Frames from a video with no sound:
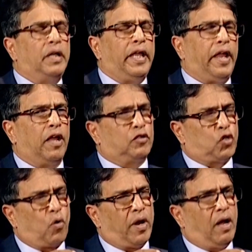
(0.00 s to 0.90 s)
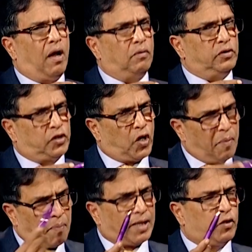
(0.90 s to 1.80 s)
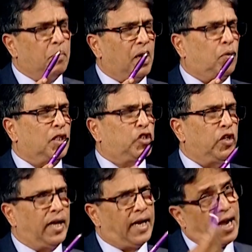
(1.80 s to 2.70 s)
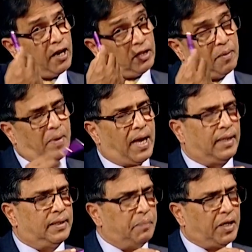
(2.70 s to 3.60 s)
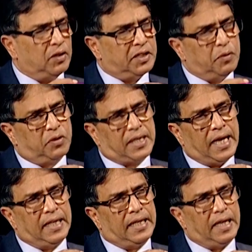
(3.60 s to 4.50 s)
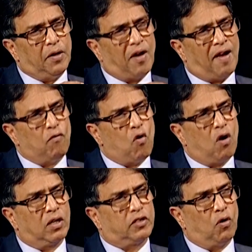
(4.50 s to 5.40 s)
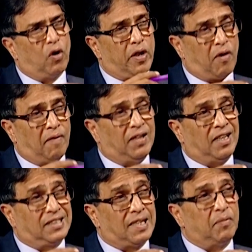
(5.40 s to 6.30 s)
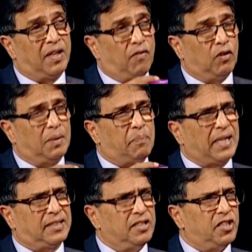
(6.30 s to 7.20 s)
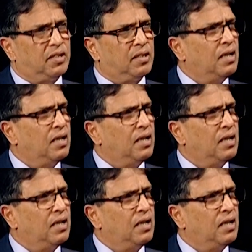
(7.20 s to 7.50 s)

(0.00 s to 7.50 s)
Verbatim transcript: eh, sorry, I was going back to my question mm. again on the back because you said you have worked or you have done something for the passenger